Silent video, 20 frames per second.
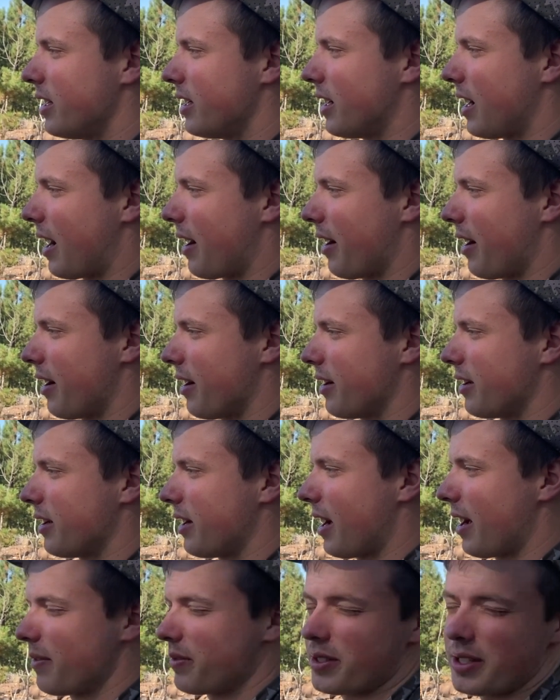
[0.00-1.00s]

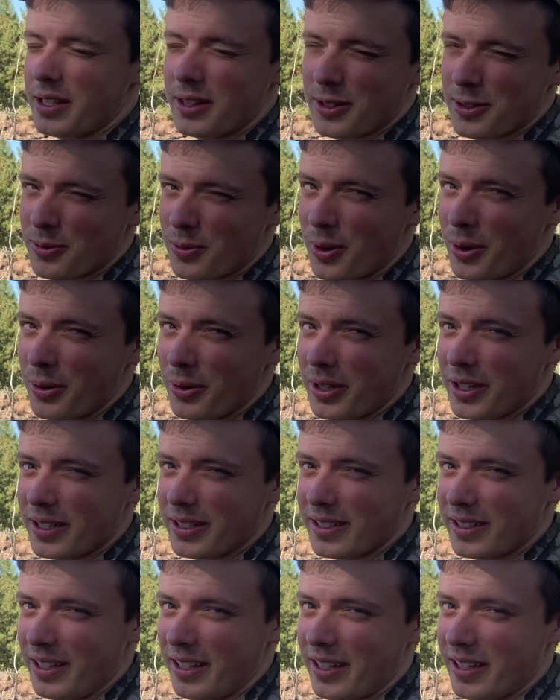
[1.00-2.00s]
I've seen this road
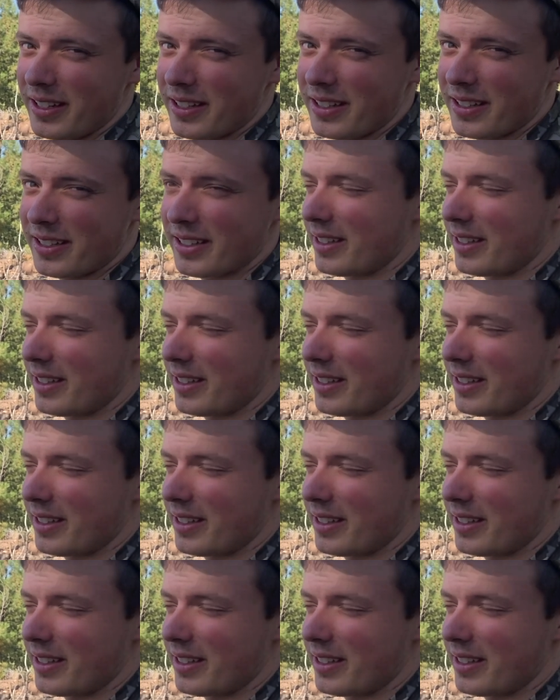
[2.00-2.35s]
in